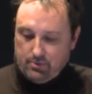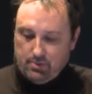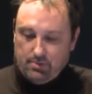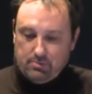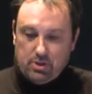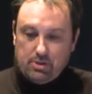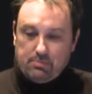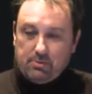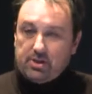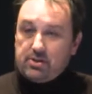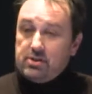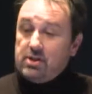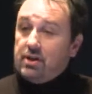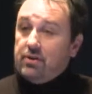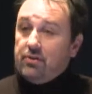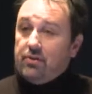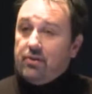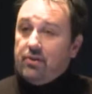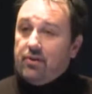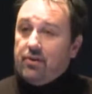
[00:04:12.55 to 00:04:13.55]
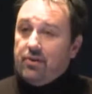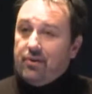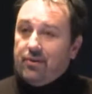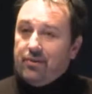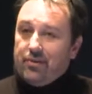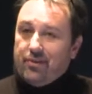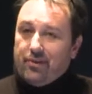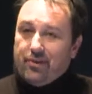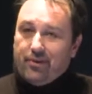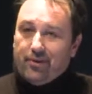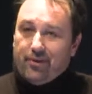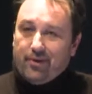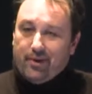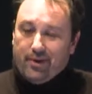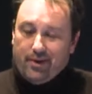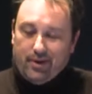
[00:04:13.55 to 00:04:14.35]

doing gymnastic on the, on, the,